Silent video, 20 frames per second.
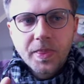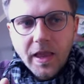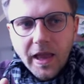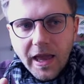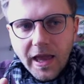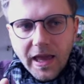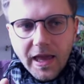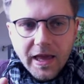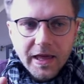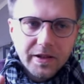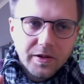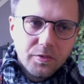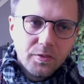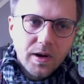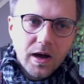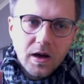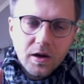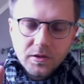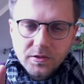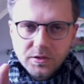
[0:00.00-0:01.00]
and
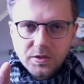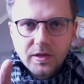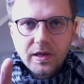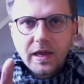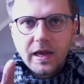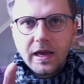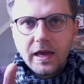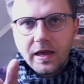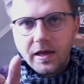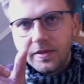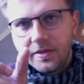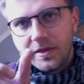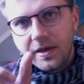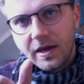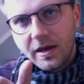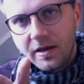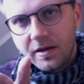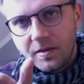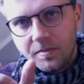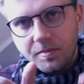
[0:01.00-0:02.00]
around you can
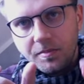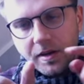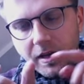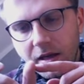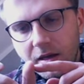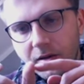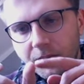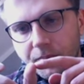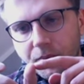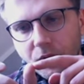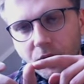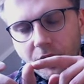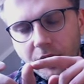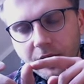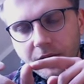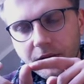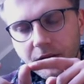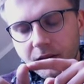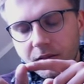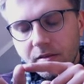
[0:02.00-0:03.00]
then make a
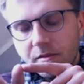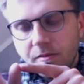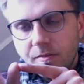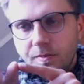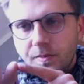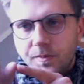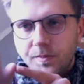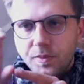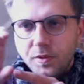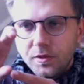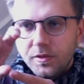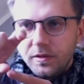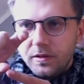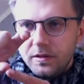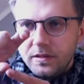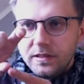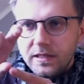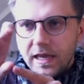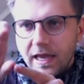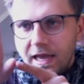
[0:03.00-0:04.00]
point and put
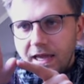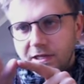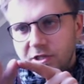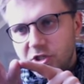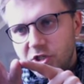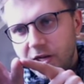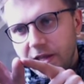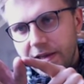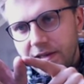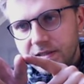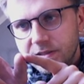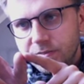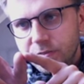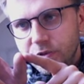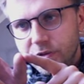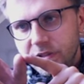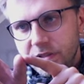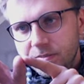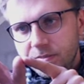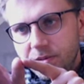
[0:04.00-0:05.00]
these edge lengths
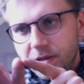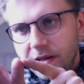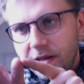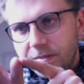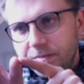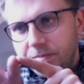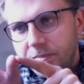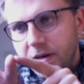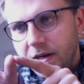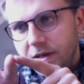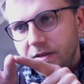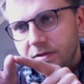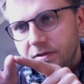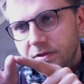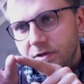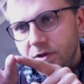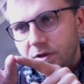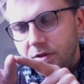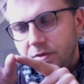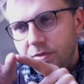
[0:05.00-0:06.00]
multiplied by the
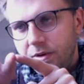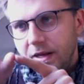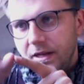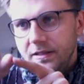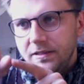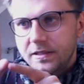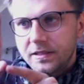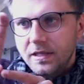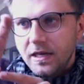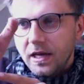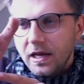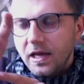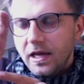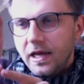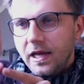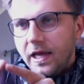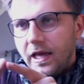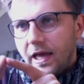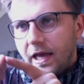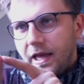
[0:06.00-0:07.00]
tolerance
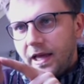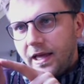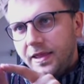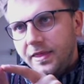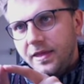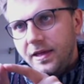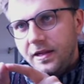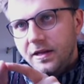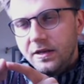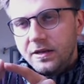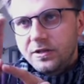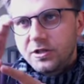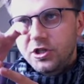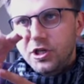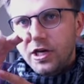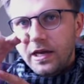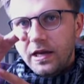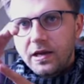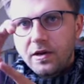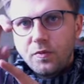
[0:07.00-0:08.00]
and then
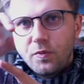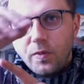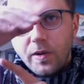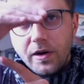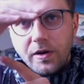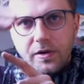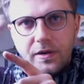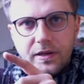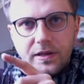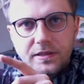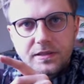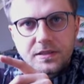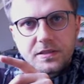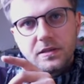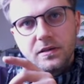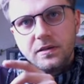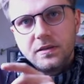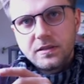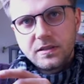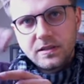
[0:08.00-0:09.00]
check where is,
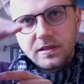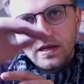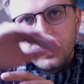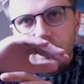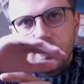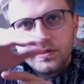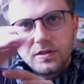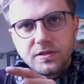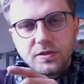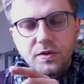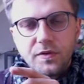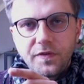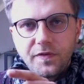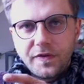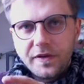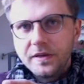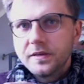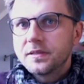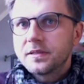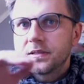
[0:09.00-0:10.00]
is there a
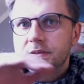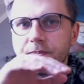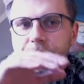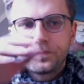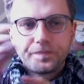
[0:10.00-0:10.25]
surface.